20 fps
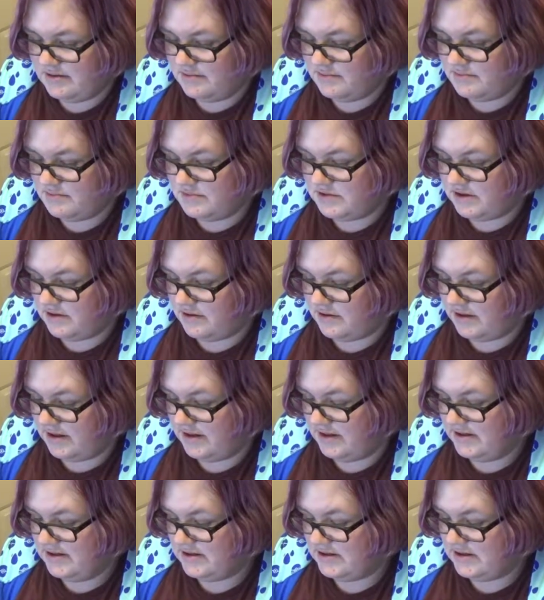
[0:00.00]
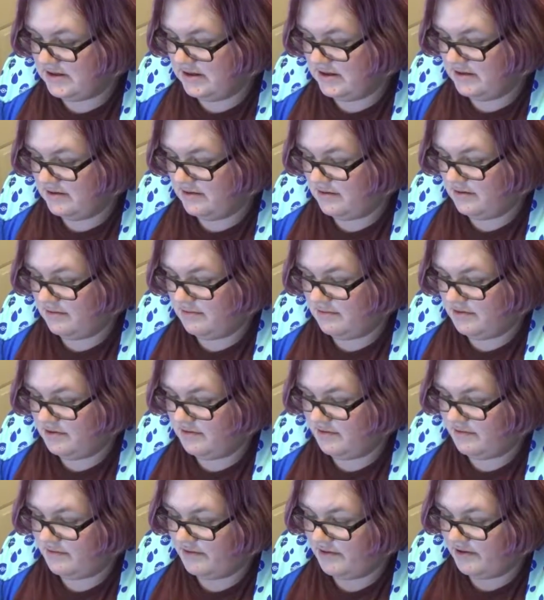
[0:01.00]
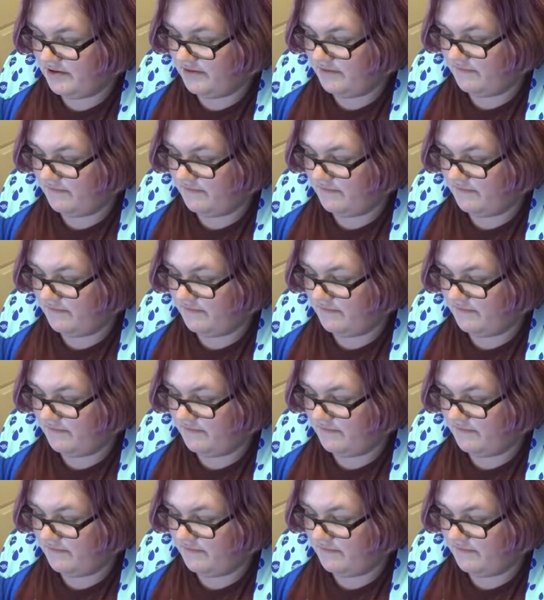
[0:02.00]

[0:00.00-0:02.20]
Oops, sorry guys. We'll take three in the